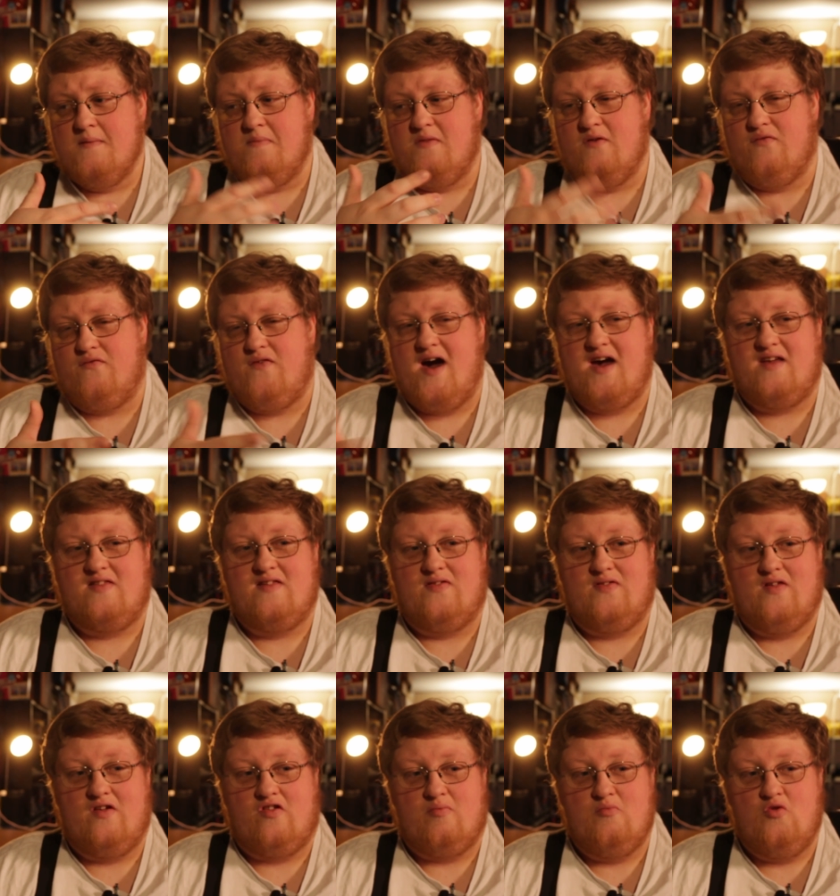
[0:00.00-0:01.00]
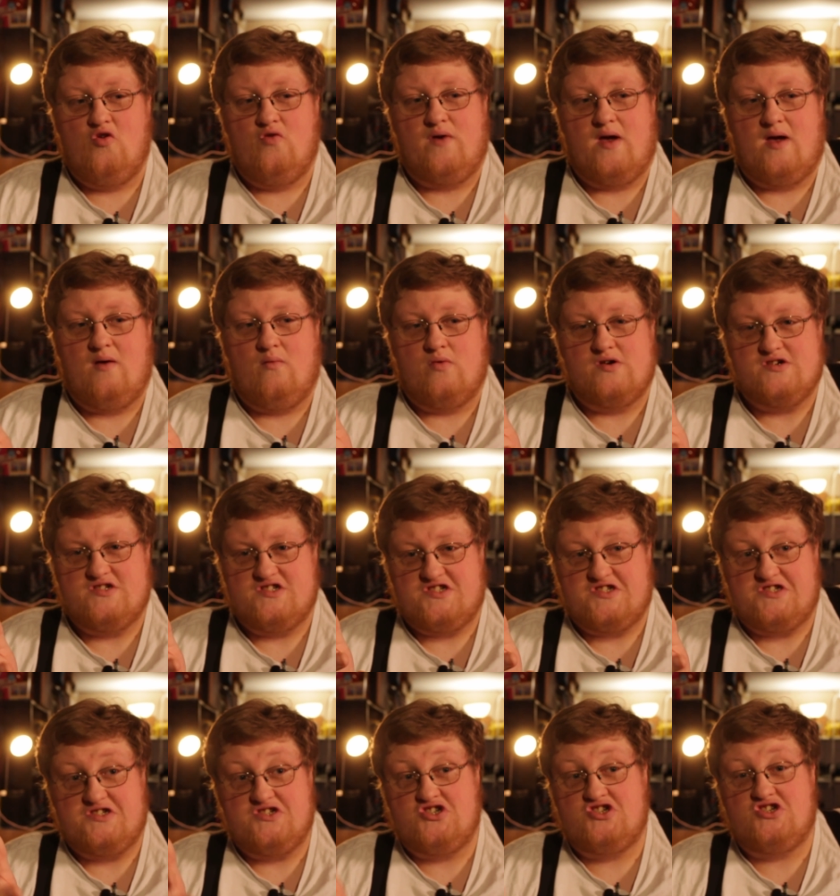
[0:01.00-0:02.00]
The fact that this movie
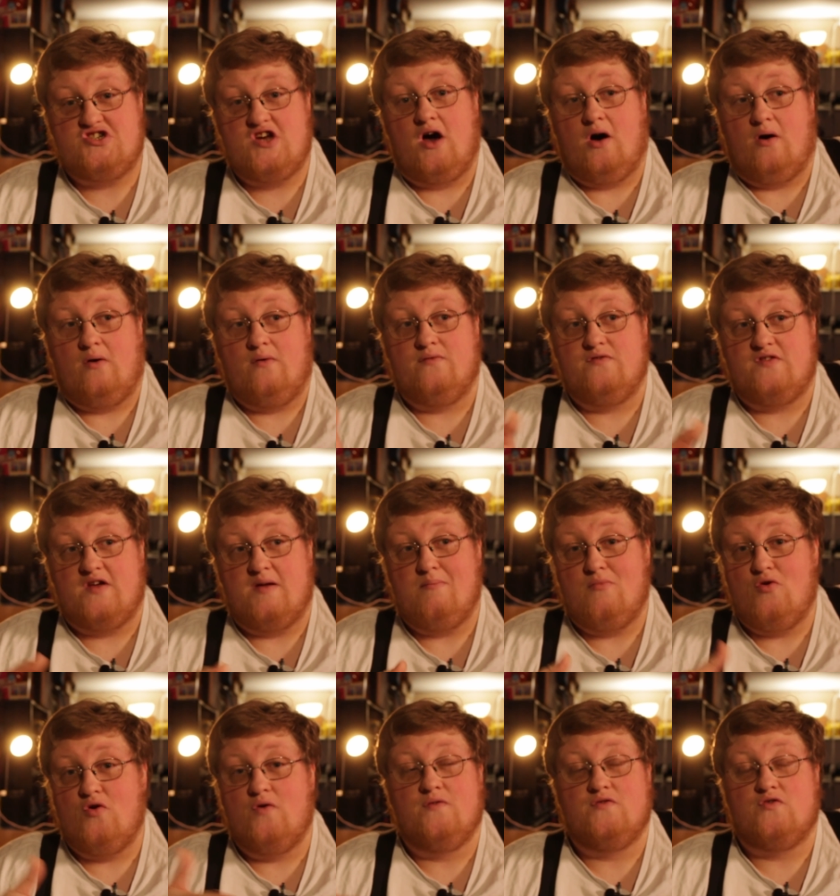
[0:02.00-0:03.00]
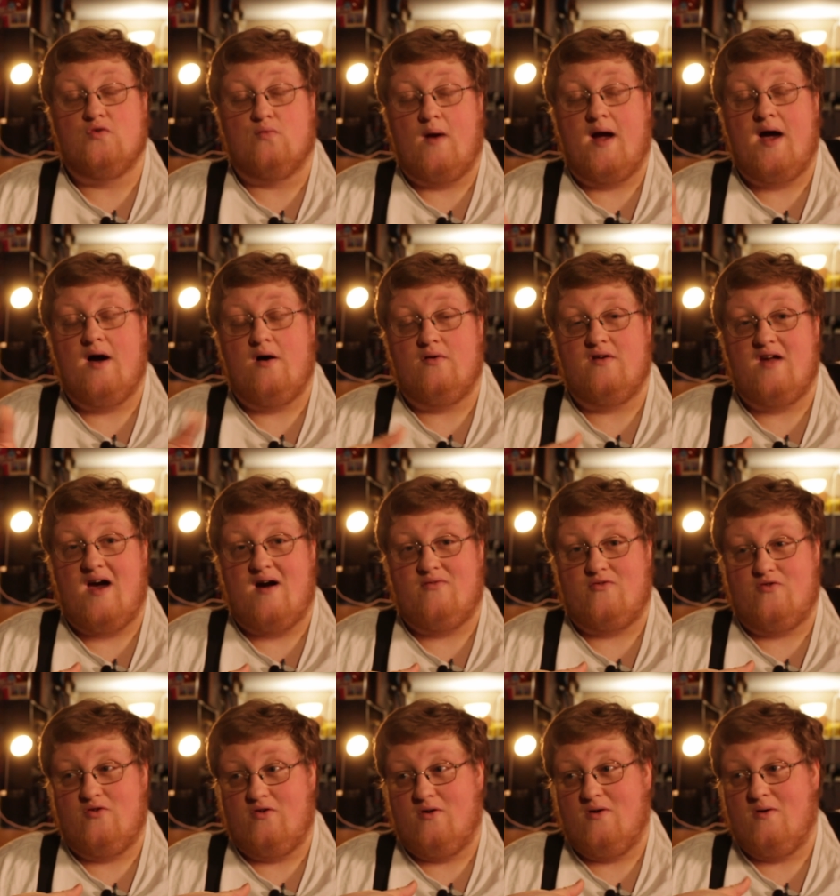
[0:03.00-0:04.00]
was shelved and moved around
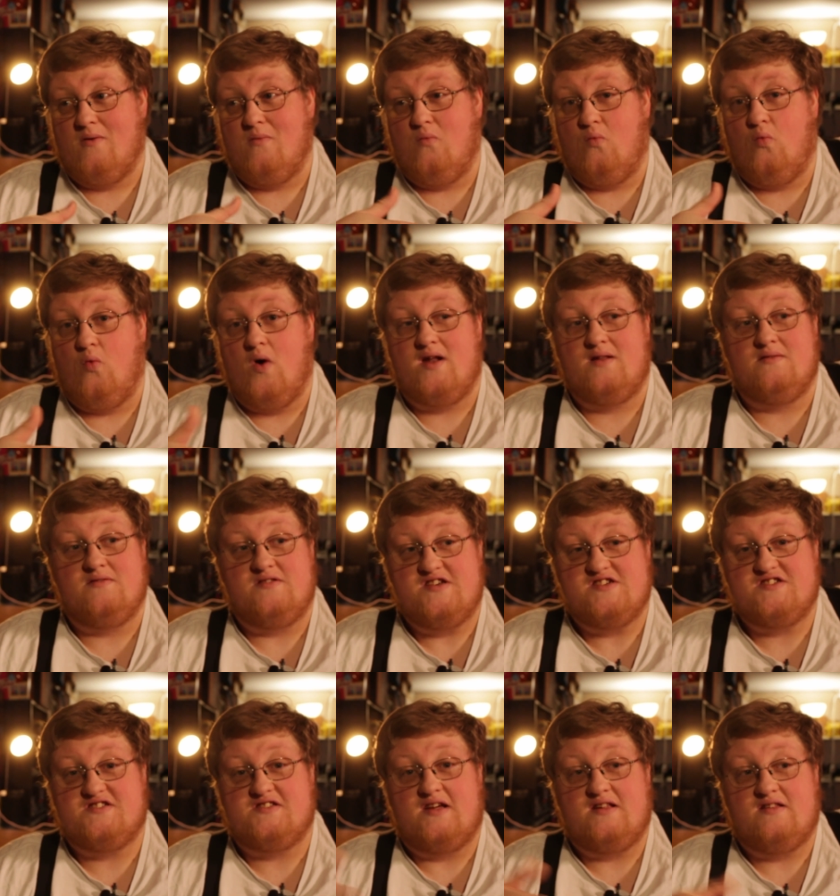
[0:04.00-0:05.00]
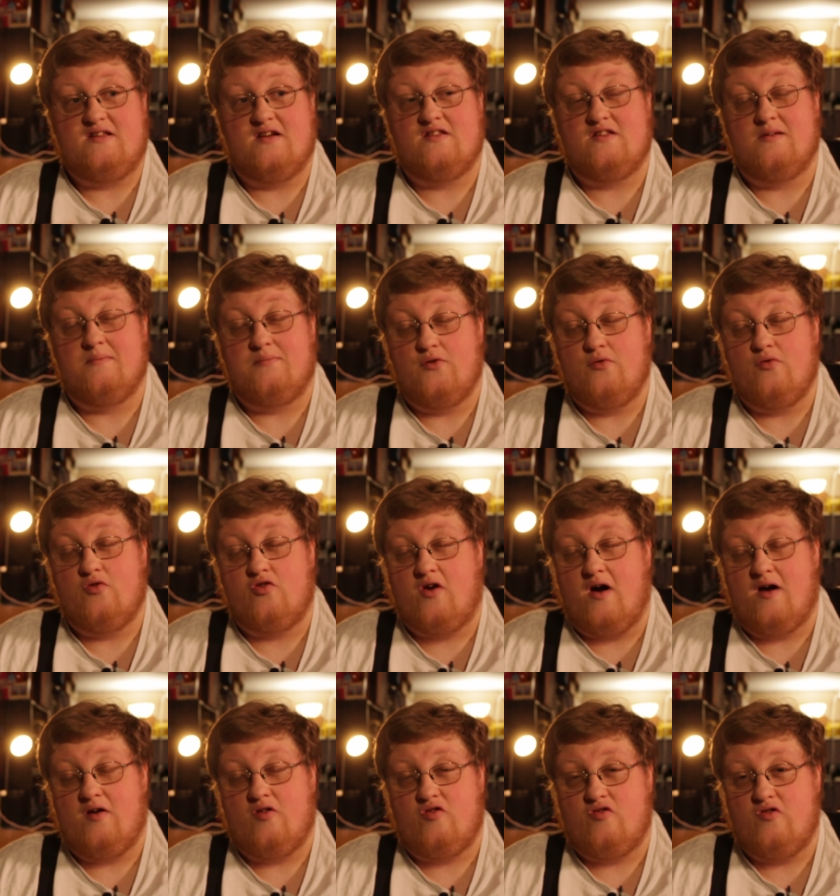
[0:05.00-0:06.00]
after what Disney did to Blue
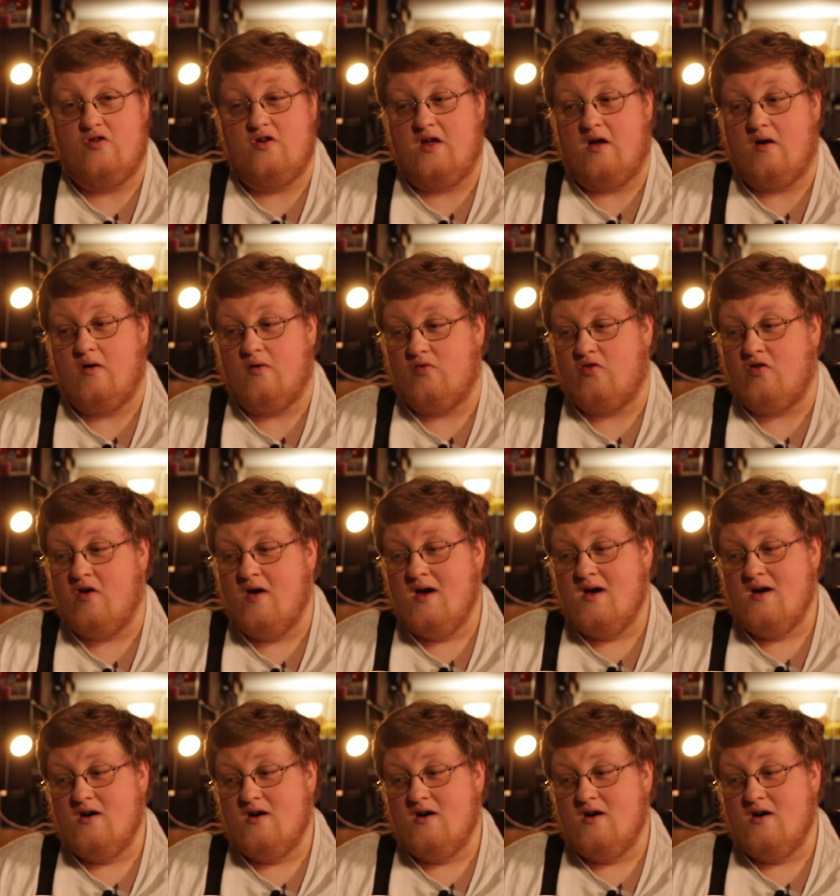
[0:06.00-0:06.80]
Sky Studios,